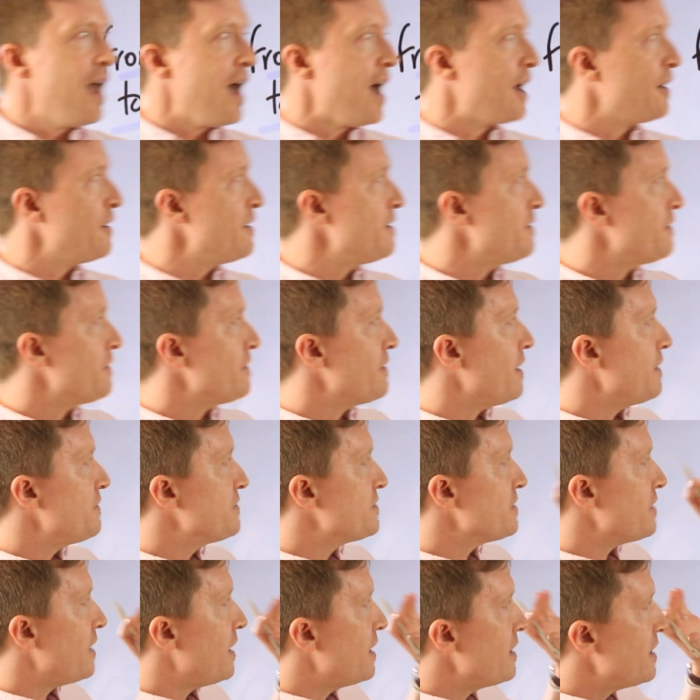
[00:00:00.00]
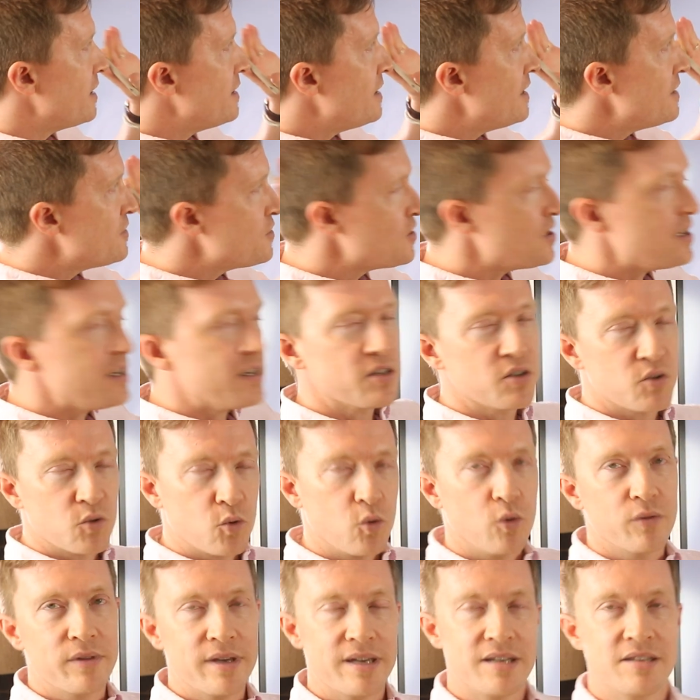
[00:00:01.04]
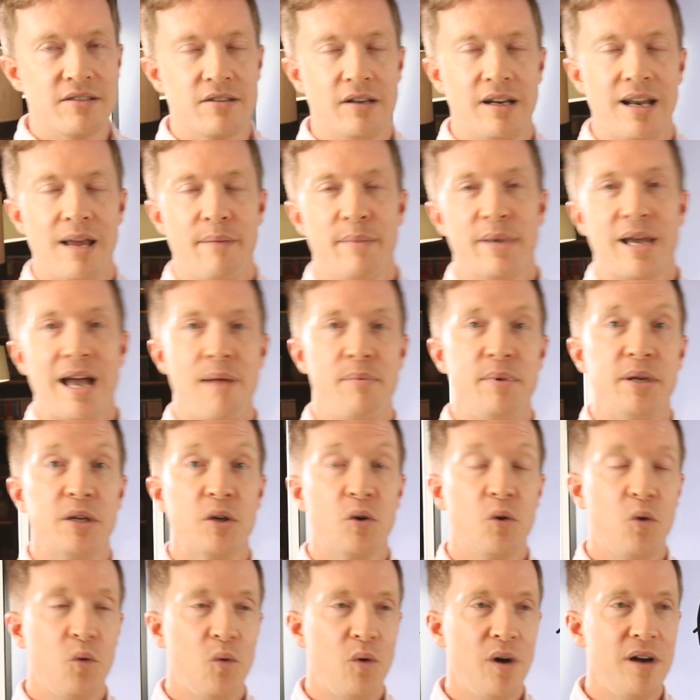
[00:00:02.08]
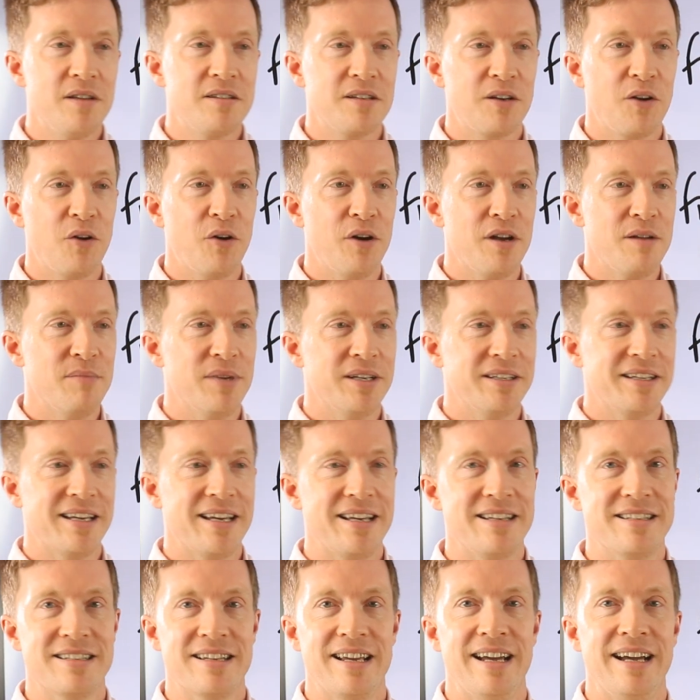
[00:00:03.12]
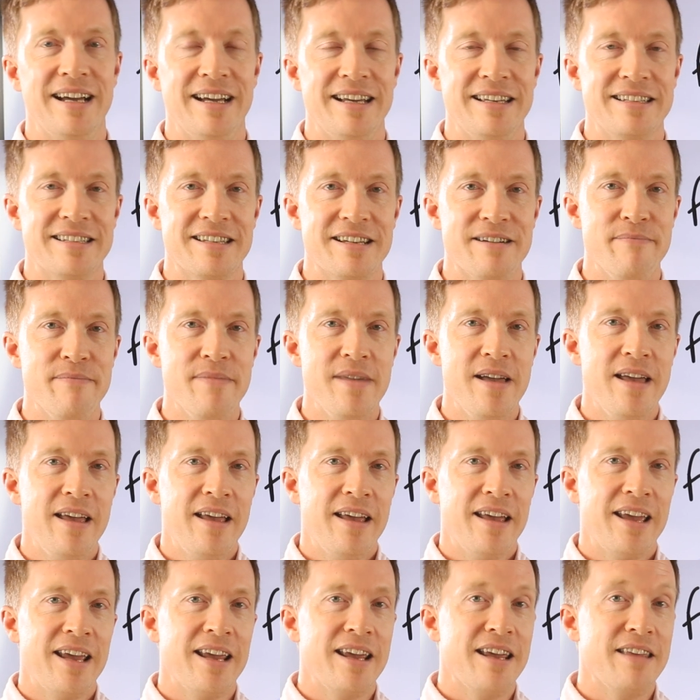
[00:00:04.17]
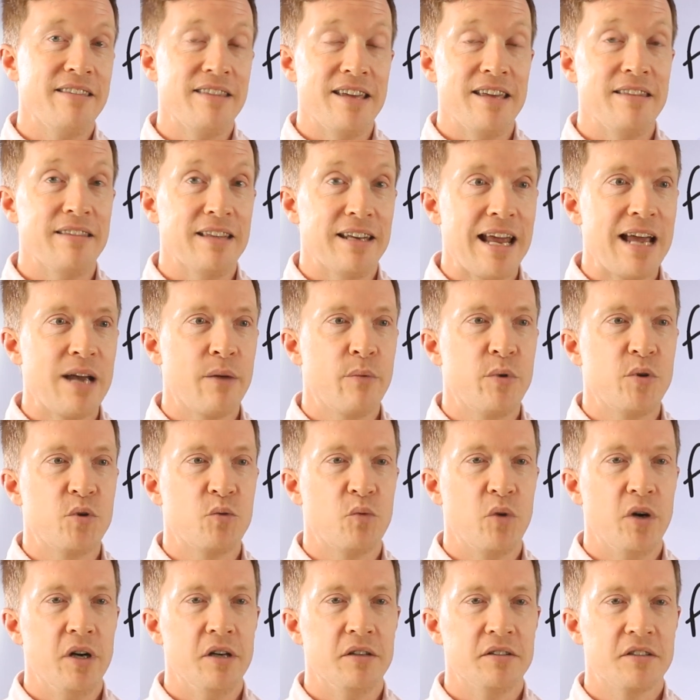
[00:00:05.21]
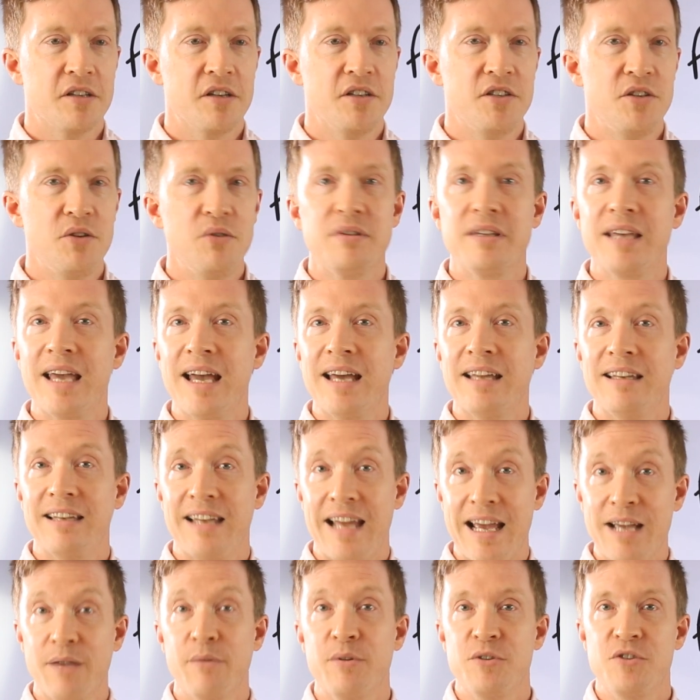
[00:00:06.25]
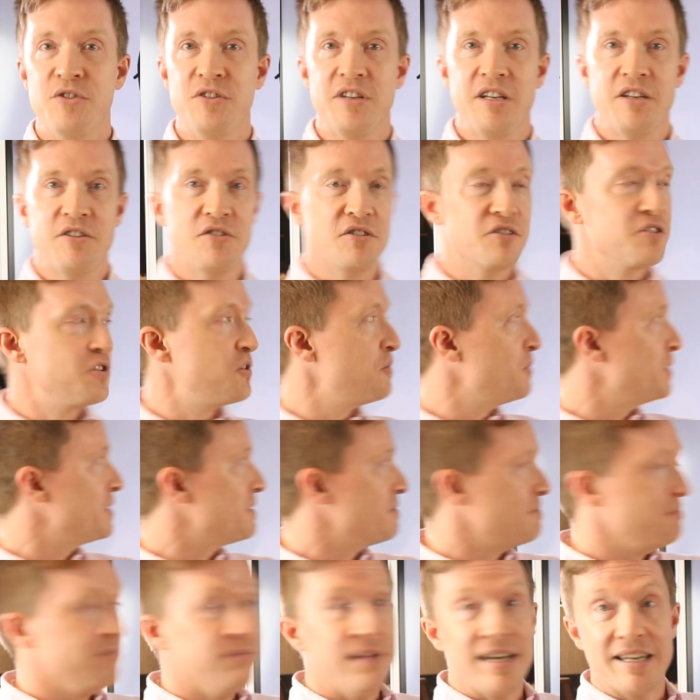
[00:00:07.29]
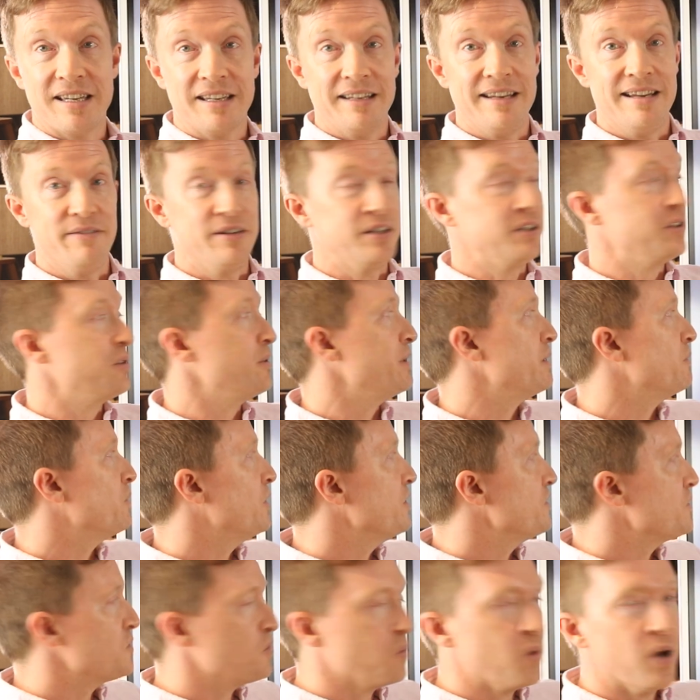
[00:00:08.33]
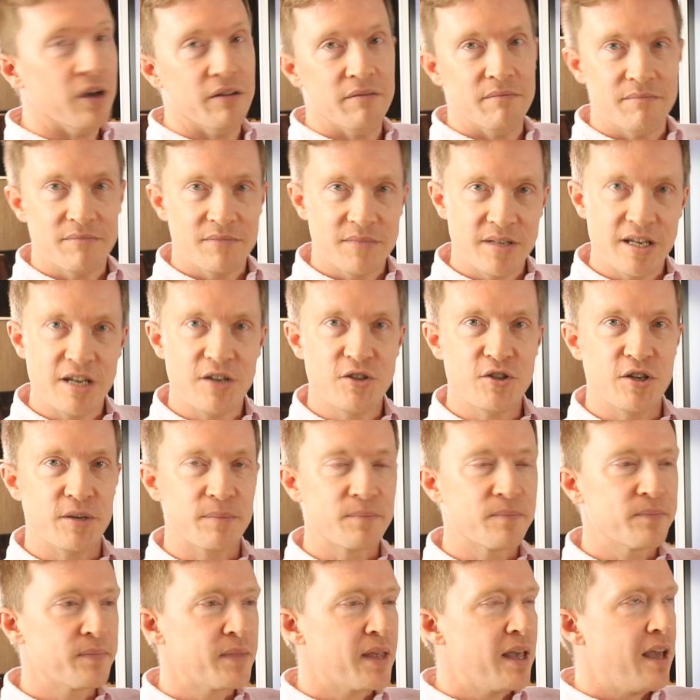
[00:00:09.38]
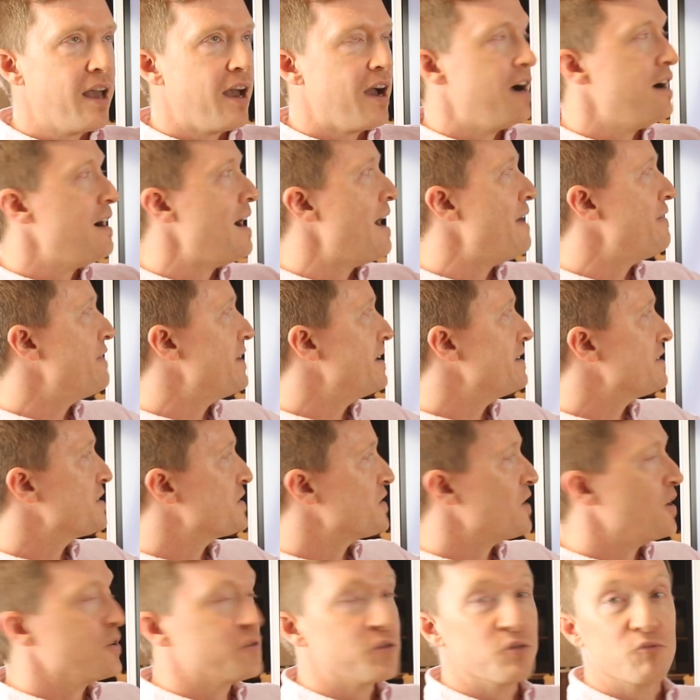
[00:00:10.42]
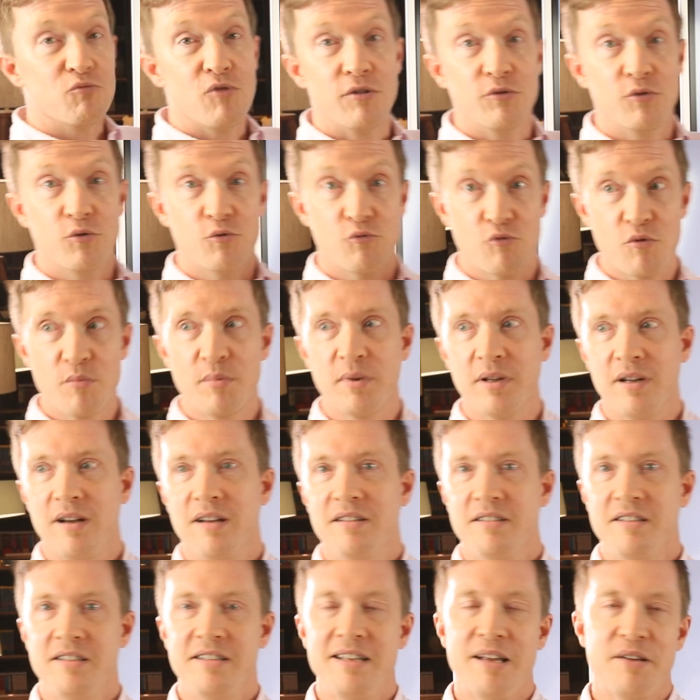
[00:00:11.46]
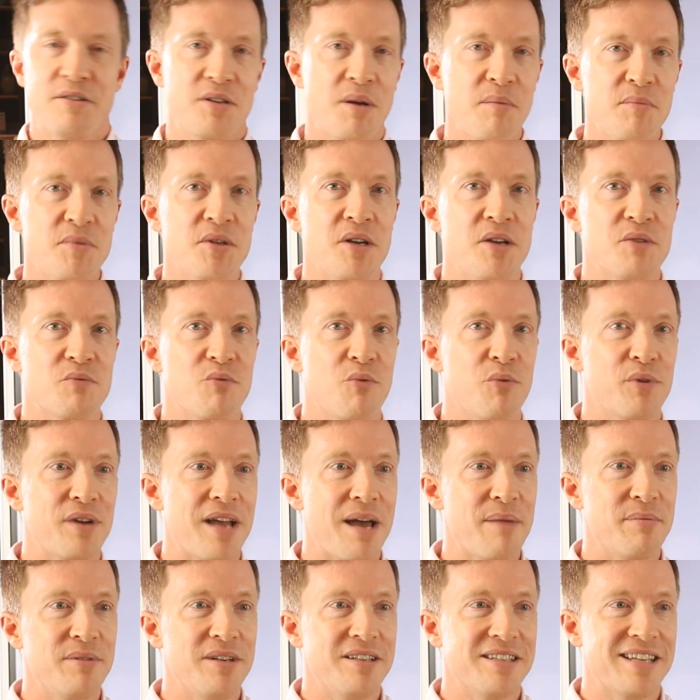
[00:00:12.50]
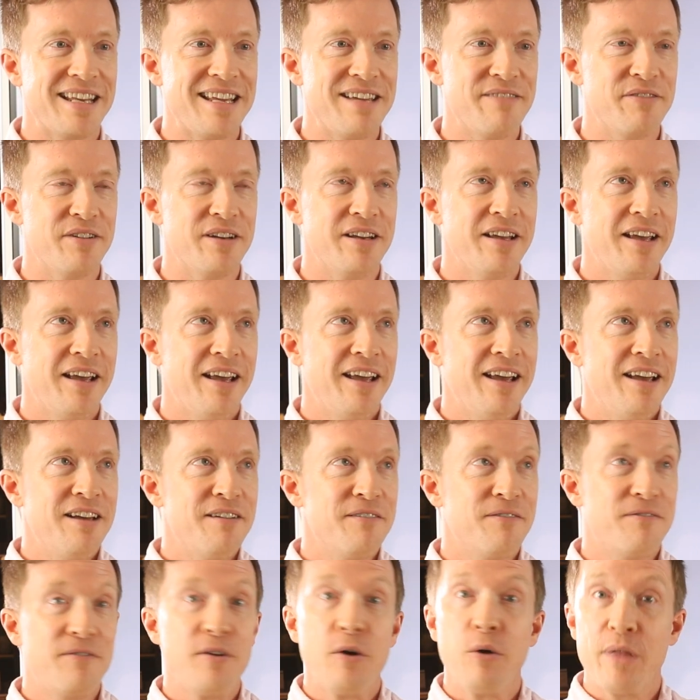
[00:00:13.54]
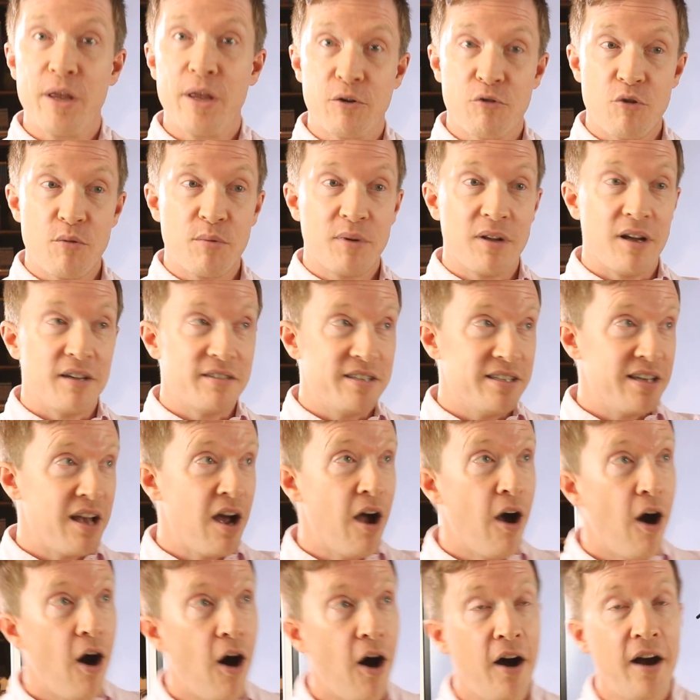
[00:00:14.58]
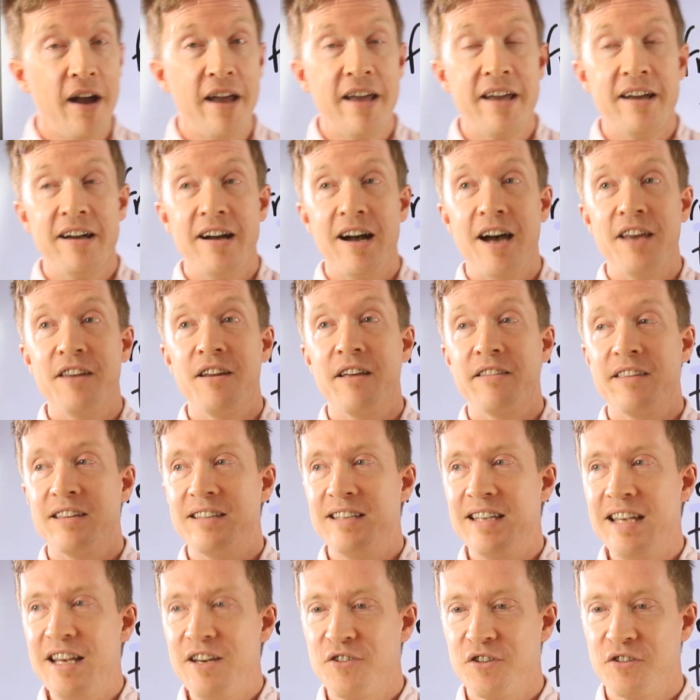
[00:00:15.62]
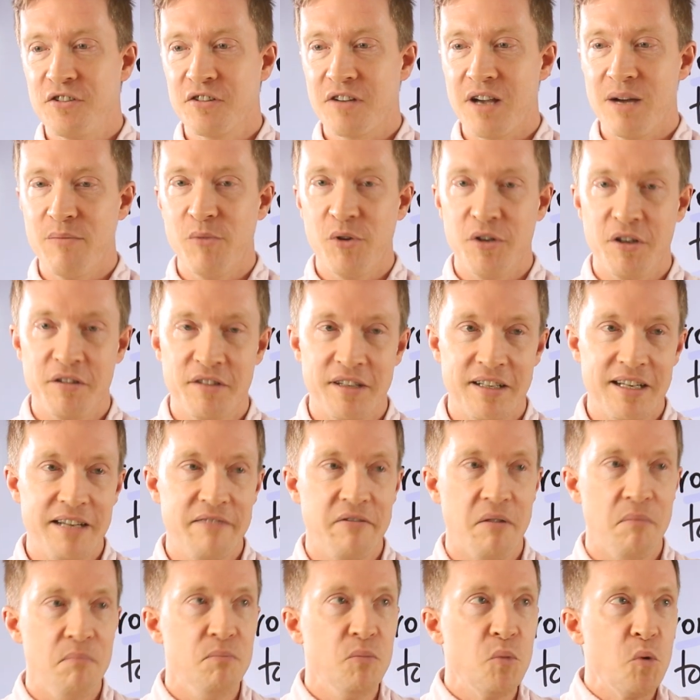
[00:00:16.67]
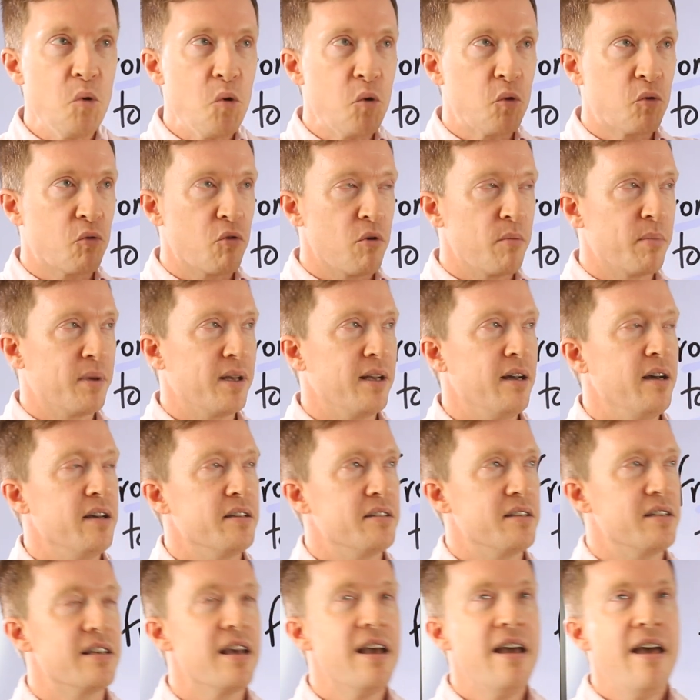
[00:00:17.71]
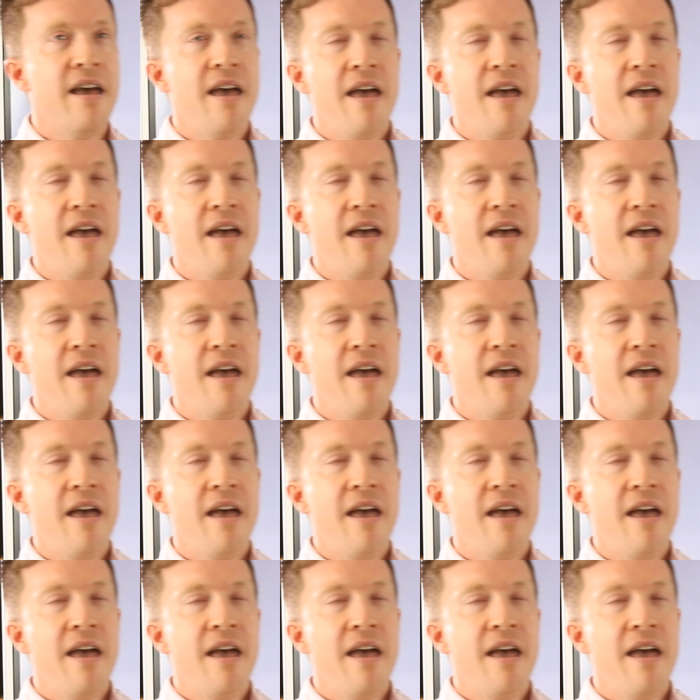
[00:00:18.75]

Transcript: And I, I've, i initially saw this dynamic happening quite a lot in my days as um, in, in the language world because you'd get language teachers who would make a living doing one-to-one teaching uh, and then start to run group classes. Now sometimes what would happen is they'd even fill group classes, hire another teacher to come on and deliver more group classes.